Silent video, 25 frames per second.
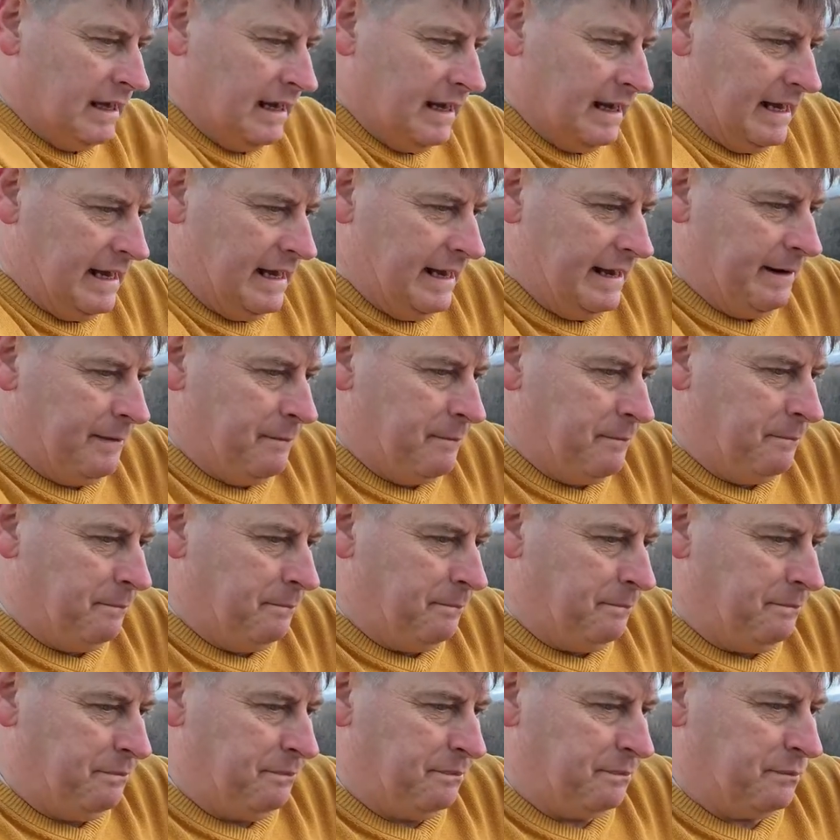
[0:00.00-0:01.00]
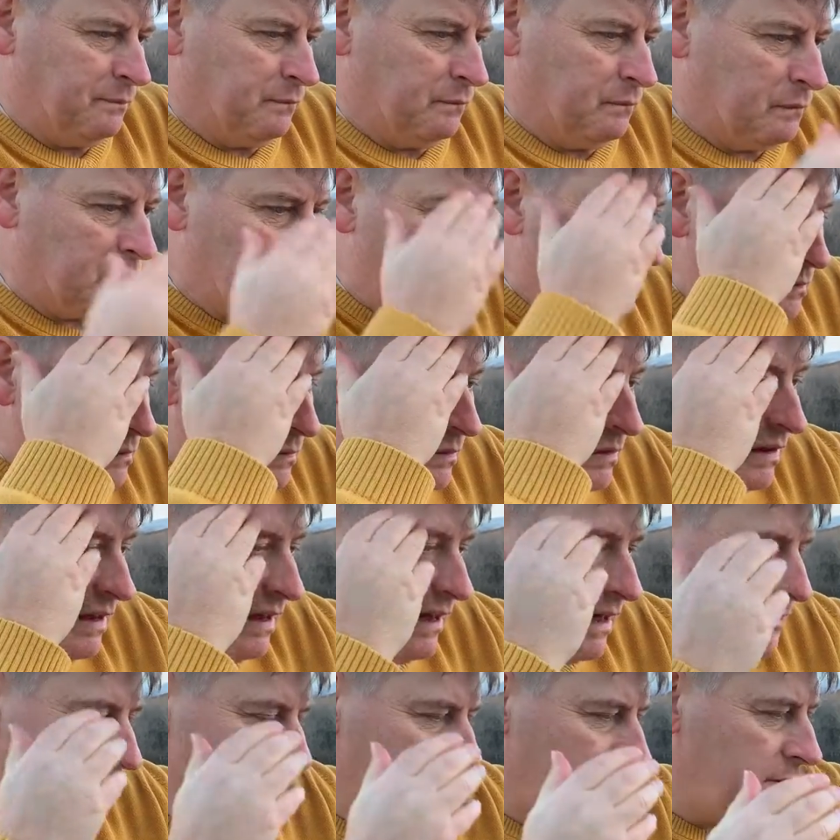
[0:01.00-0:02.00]

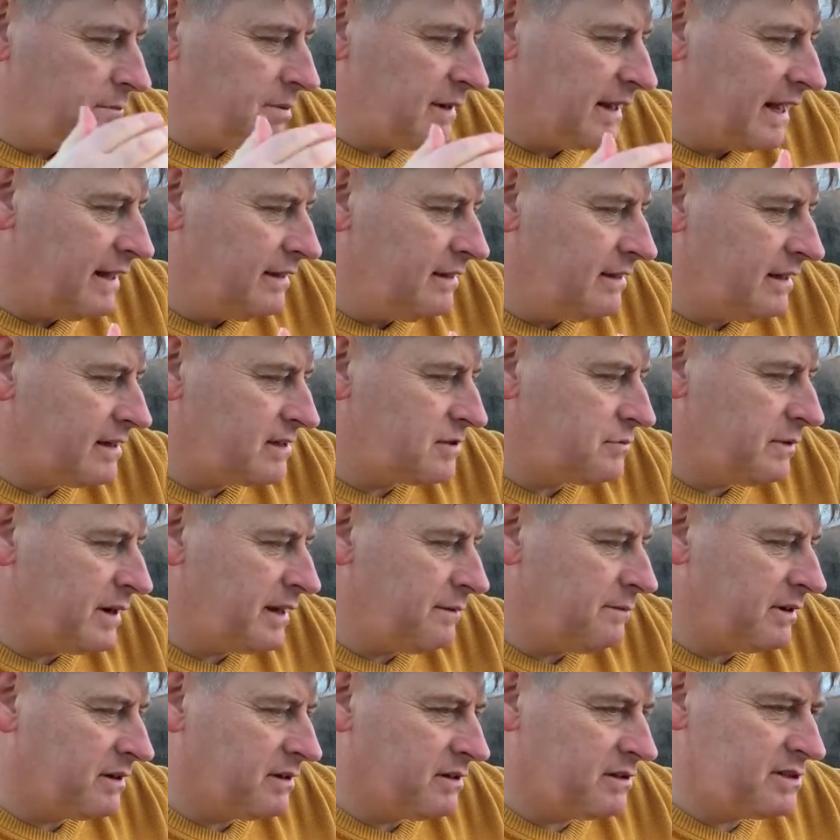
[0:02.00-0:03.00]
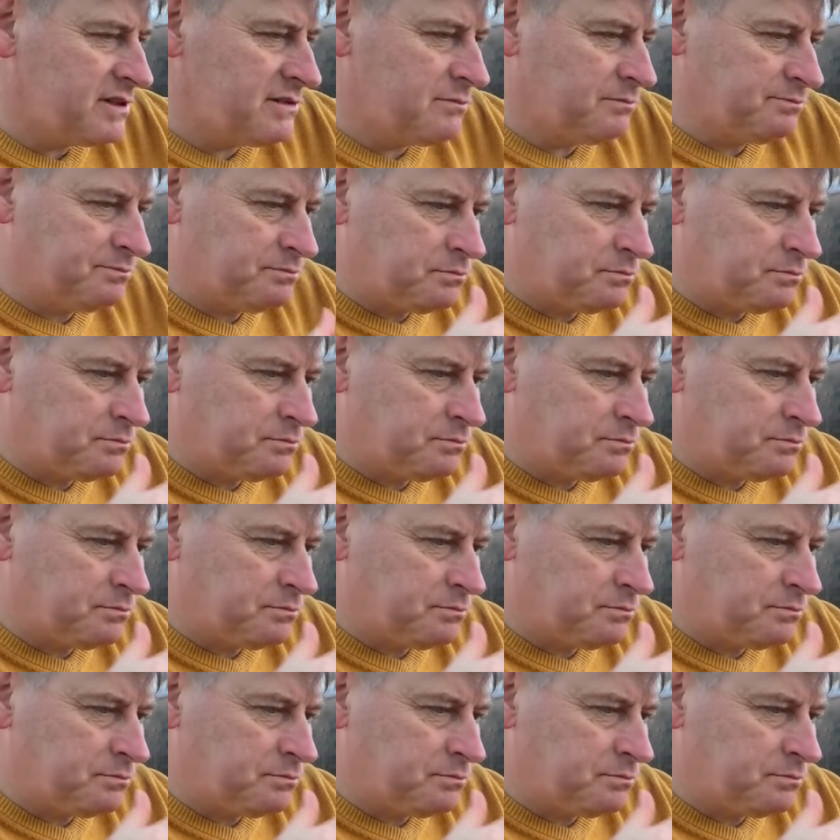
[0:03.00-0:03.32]
I thought I'd begin this way because